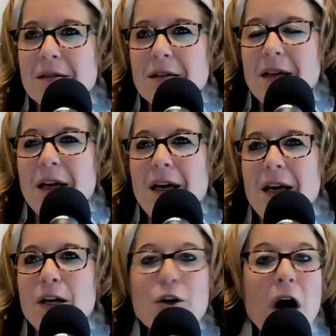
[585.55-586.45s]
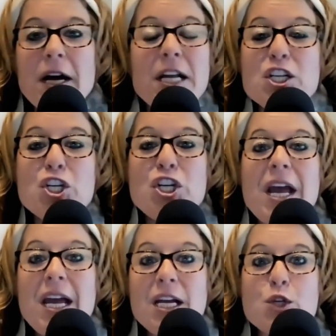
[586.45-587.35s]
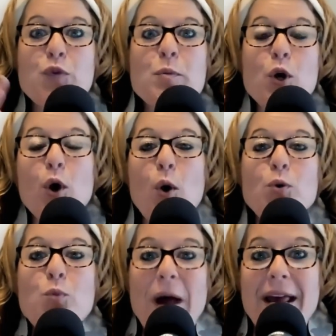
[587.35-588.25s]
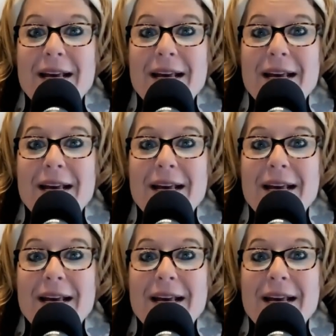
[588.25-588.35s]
You're not going to change from your old ways